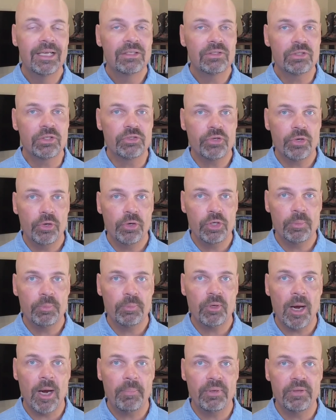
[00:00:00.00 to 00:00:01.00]
to turn your
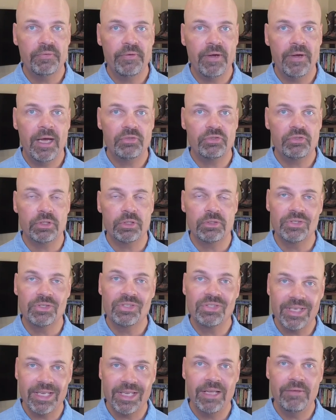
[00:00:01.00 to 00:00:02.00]
property faster to
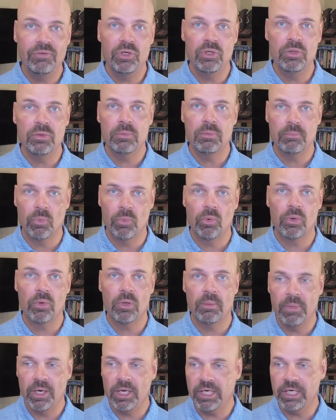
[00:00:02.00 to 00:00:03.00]
save you
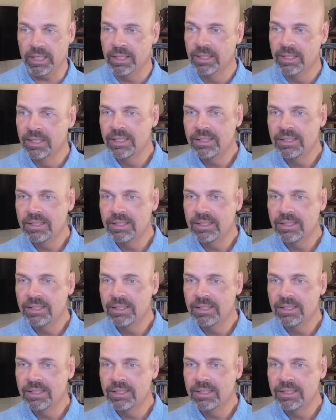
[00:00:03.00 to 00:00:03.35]
more money.